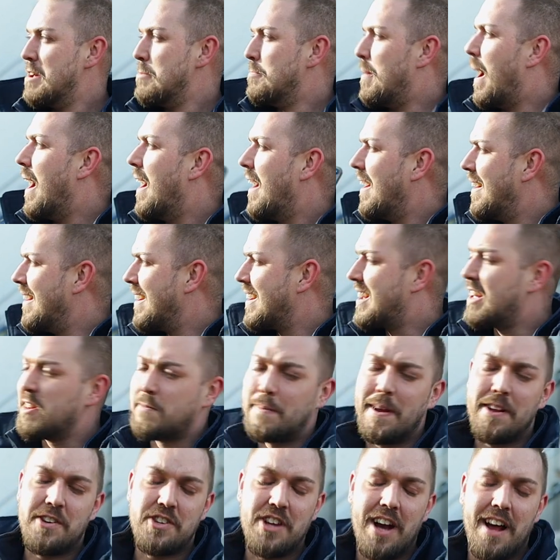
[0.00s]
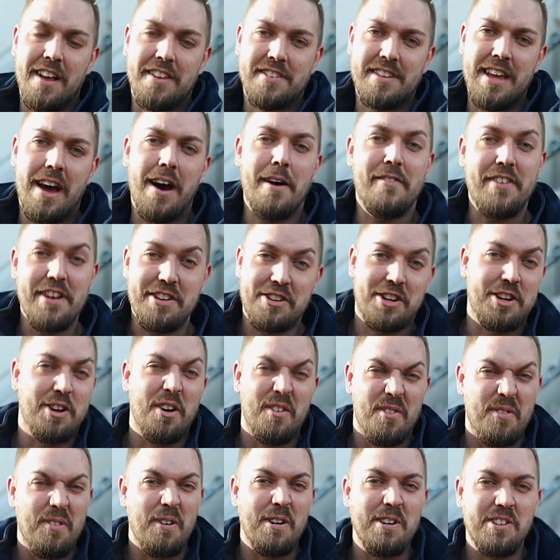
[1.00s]
But it gives me a chance now. I've actually
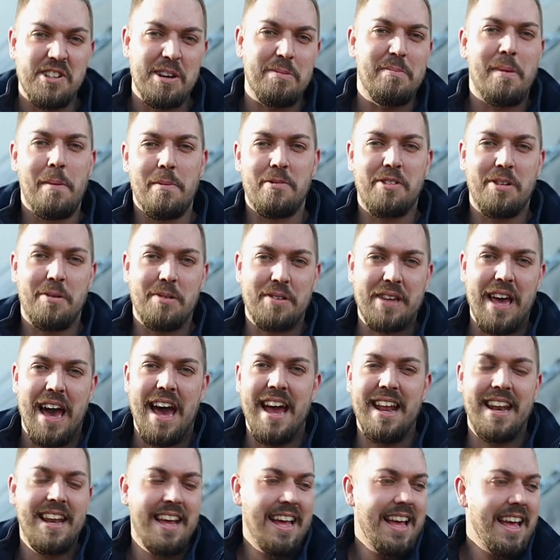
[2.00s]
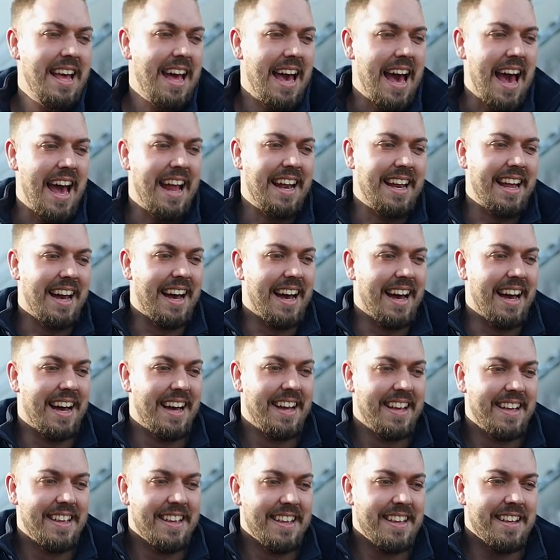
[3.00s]
got three gym memberships going, and. Uh,
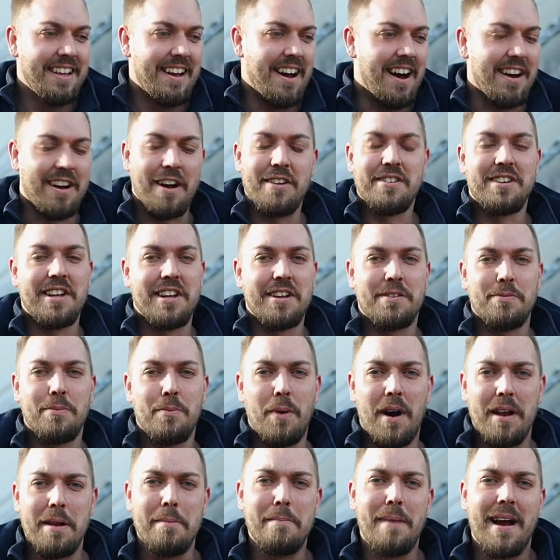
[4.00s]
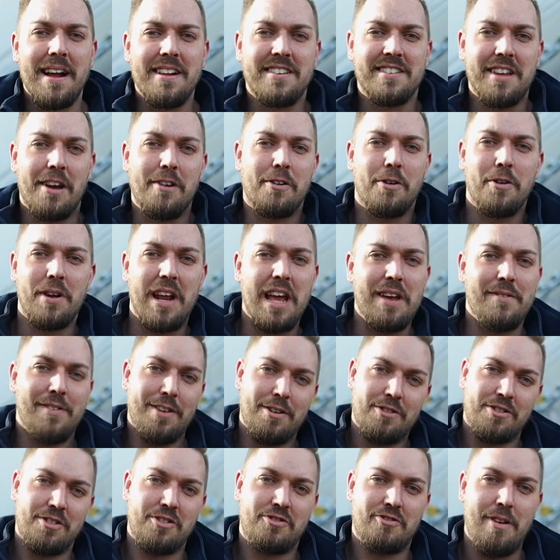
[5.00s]
I go to this one in Maidstone called
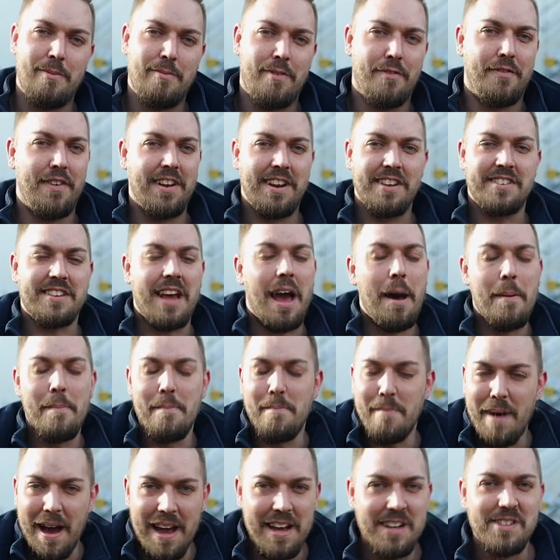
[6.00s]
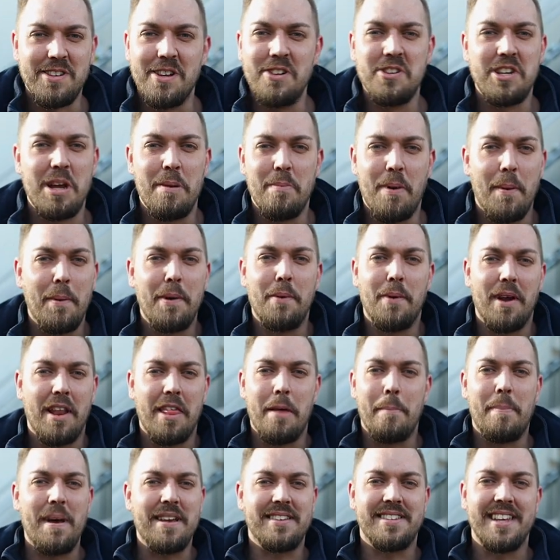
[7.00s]
Evolution Strength and Fitness, amazing gym, probably one of
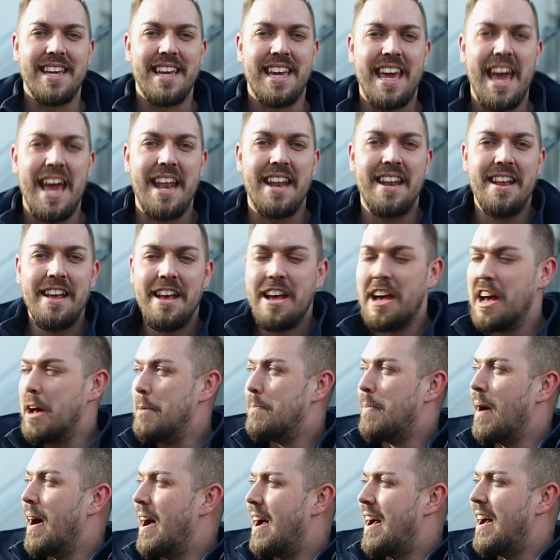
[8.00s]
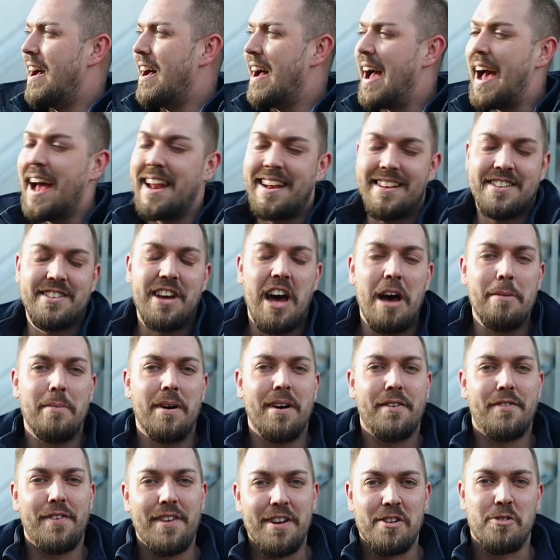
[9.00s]
the best in Kent. But at the time
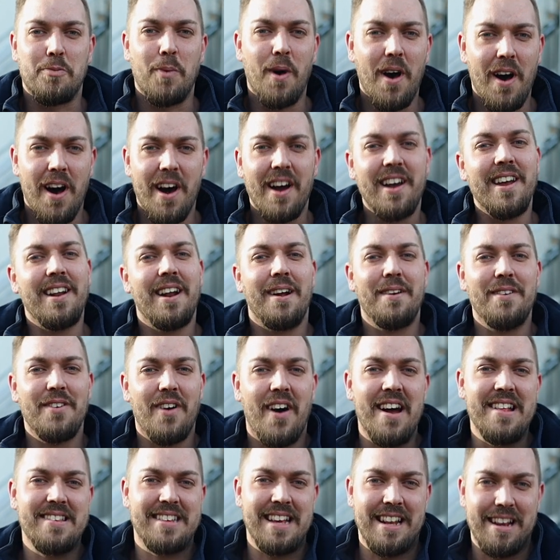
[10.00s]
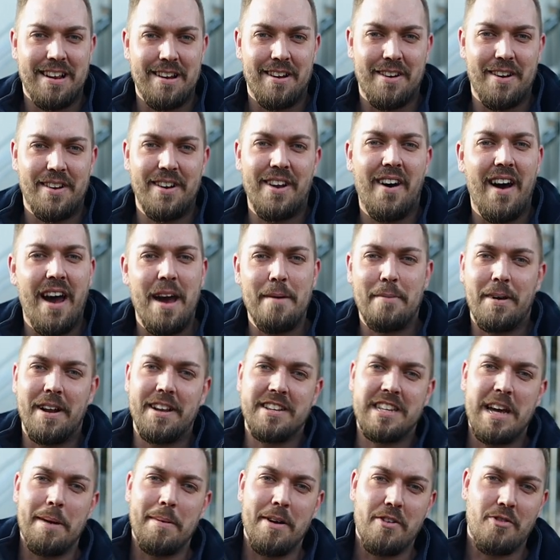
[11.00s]
I finish work, you know, 9, 10 o'clock at night, by
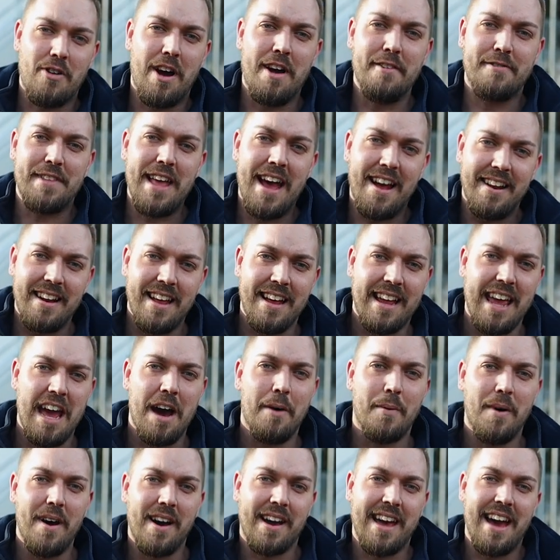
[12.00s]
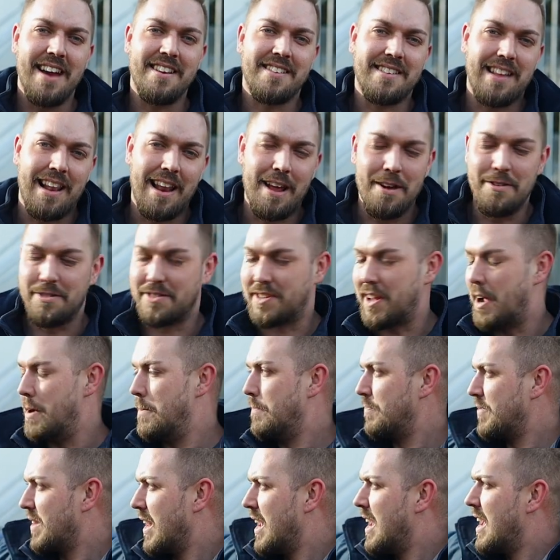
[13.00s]
the time I drive down there get a workout, it's closed. So
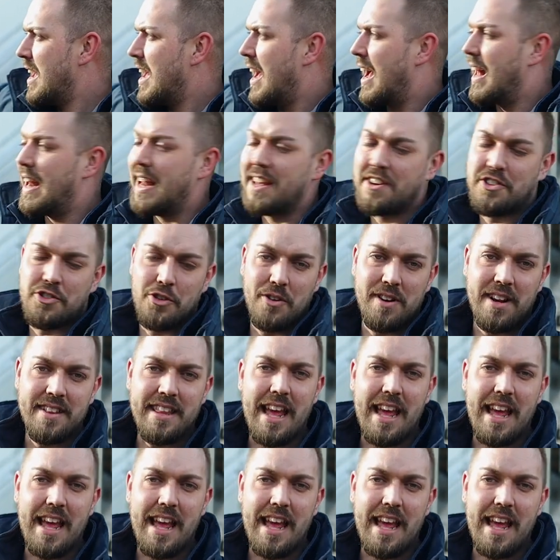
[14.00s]
at least during the